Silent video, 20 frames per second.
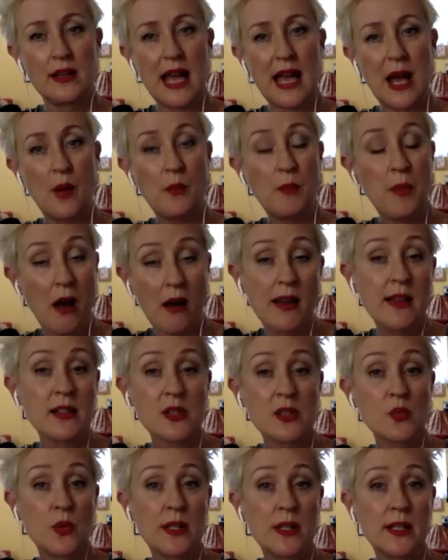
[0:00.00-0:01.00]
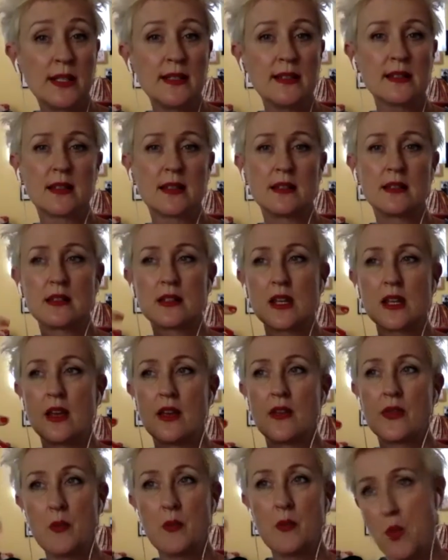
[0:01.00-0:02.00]
how pious one is, and
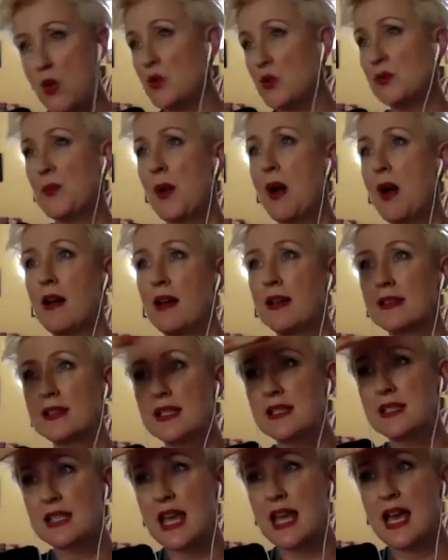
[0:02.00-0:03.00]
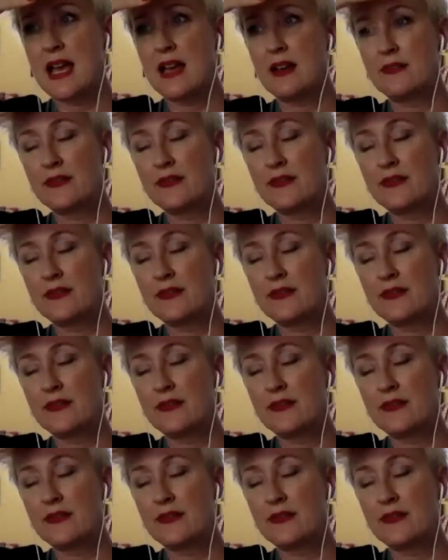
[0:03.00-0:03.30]
the most pious is to have